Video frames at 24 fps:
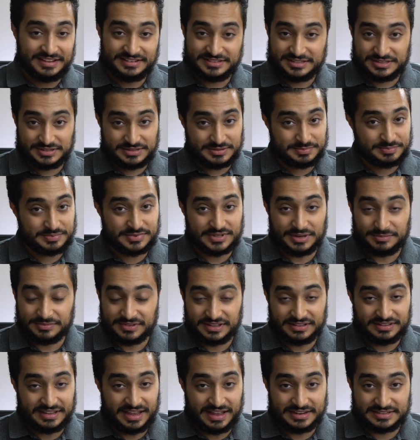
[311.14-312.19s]
it's
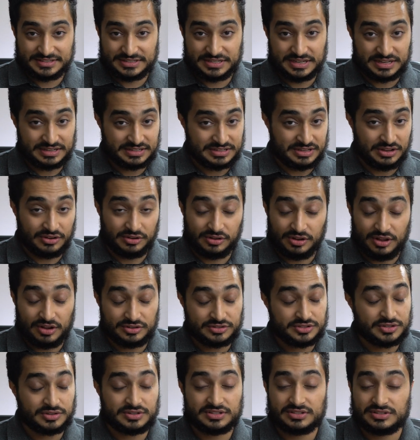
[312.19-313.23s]
something that take a
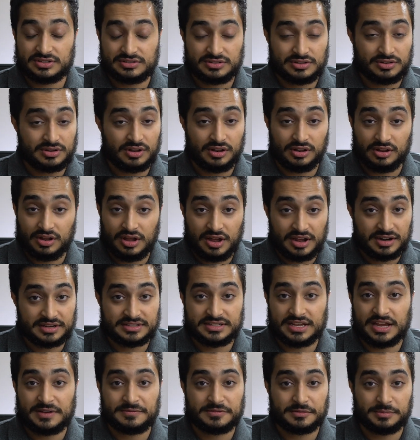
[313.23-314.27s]
lot, took, took a lot of
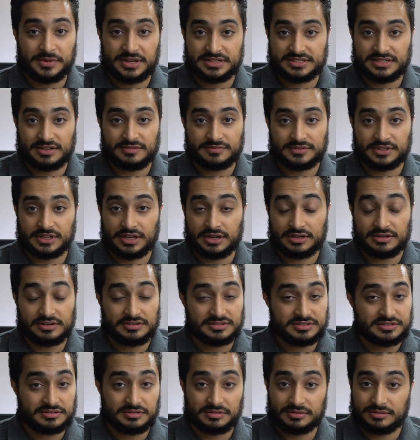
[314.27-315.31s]
time for myself to get
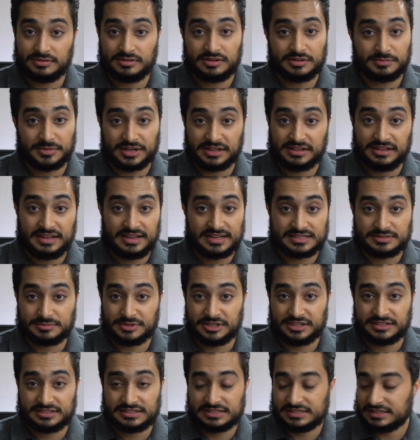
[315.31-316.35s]
used to, including my
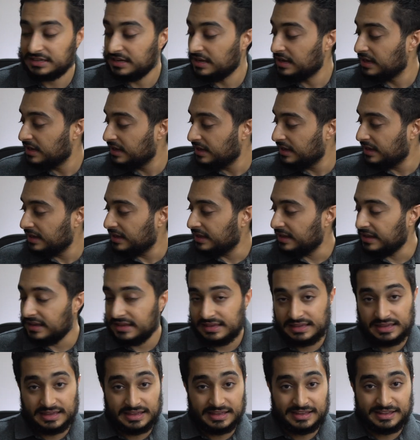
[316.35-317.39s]
classmates.
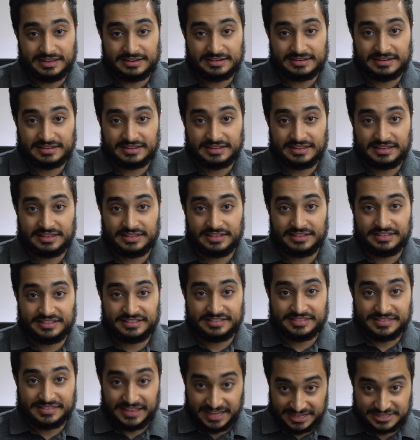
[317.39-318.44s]
And
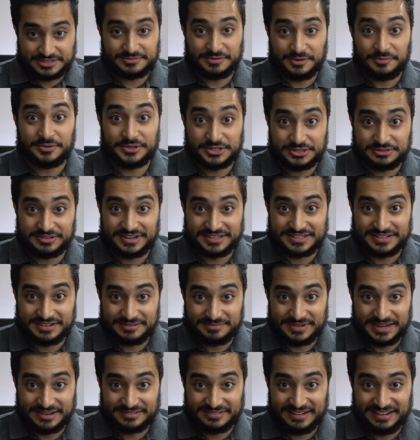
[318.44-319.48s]
that's what we're stressing
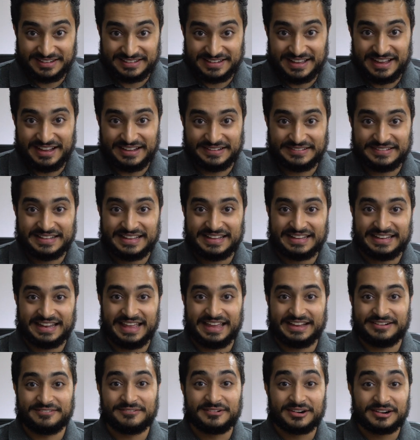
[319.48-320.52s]
about right now.
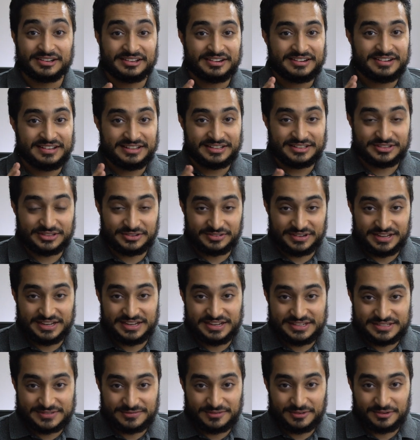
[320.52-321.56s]
Like we're learning
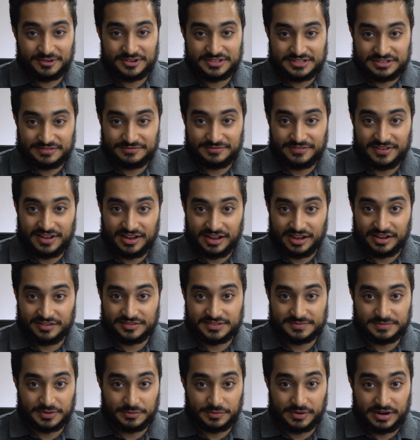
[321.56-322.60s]
threes, fours, and
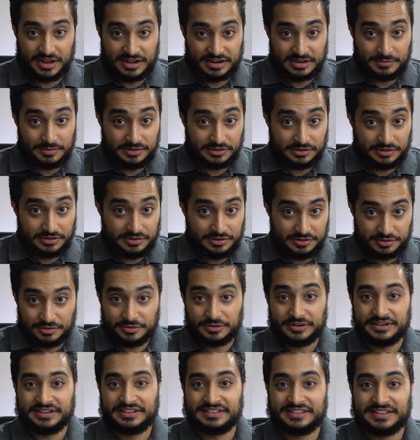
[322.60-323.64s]
fives, but we're not able to do
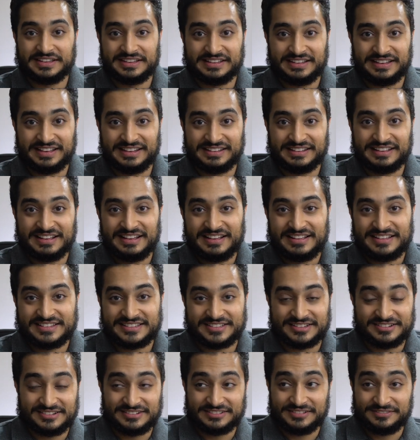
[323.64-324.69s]
anything yet.
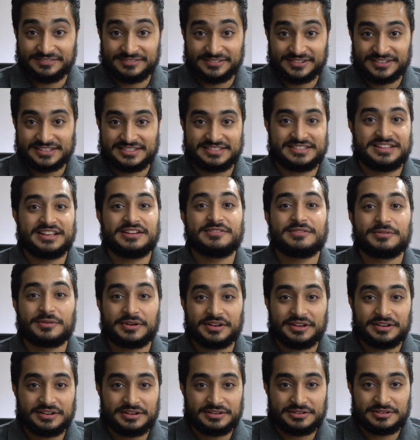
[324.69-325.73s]
So the first thing we're
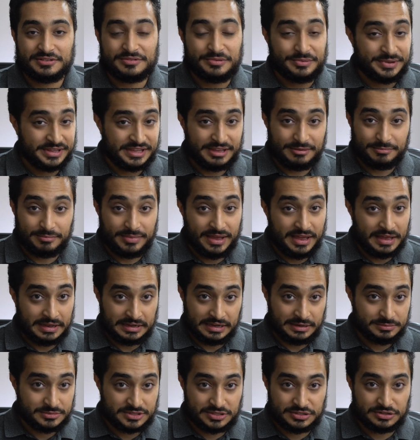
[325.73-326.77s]
gonna do when we get back,
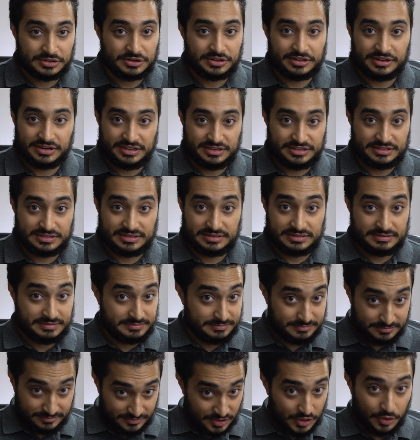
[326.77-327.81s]
I'm sure, is
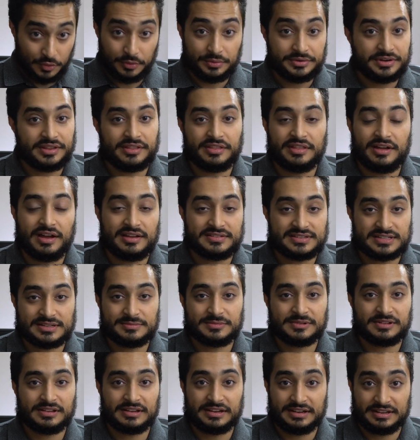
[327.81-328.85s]
go into the
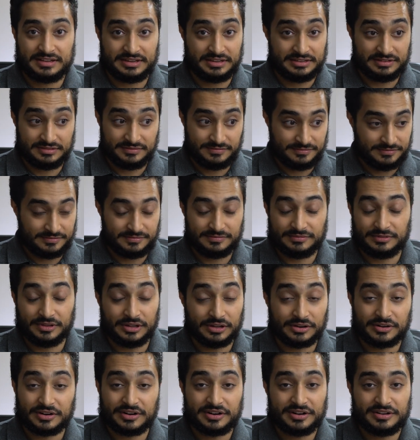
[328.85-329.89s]
sim clinic and
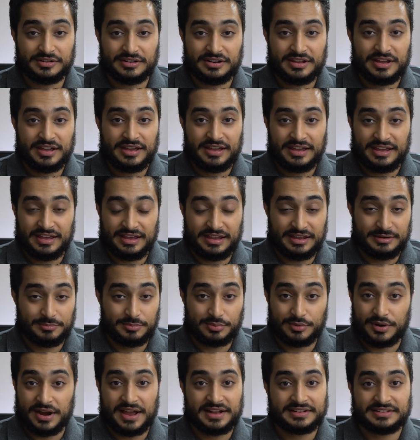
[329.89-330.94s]
learn and
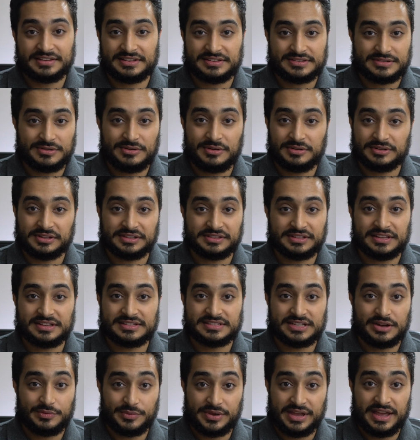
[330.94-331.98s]
practice all the
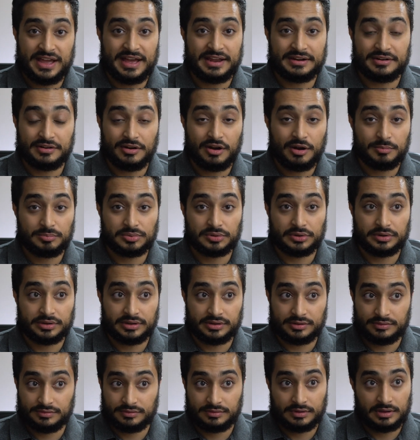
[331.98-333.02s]
things that we had in
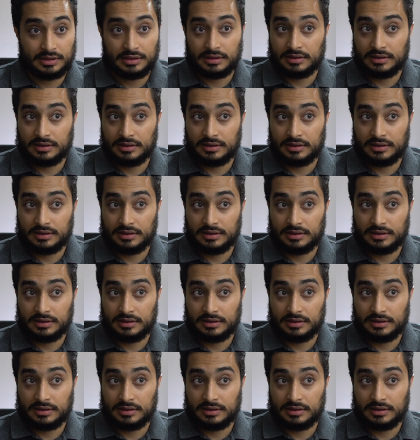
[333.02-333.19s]
operative